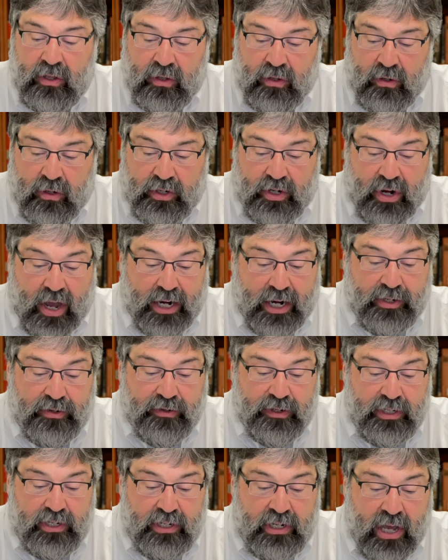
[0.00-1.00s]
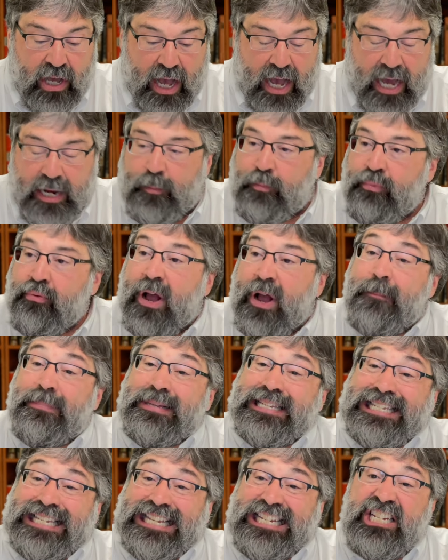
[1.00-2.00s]
or doctrines taught
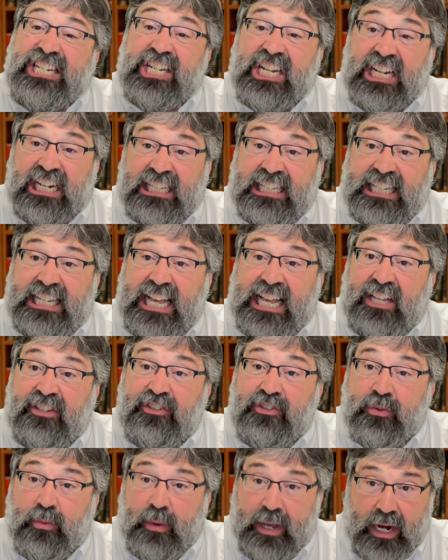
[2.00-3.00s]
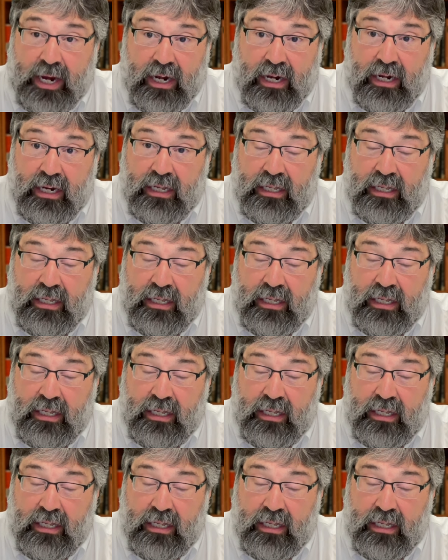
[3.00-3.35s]
propositionally elsewhere.